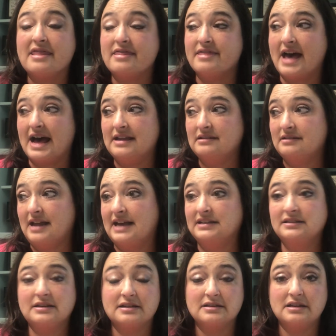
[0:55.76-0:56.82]
That
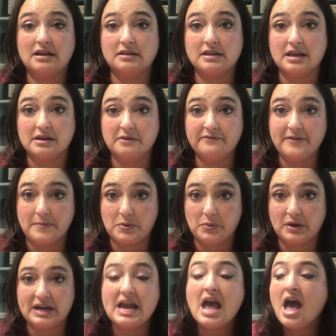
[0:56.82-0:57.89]
lasted until the end of February.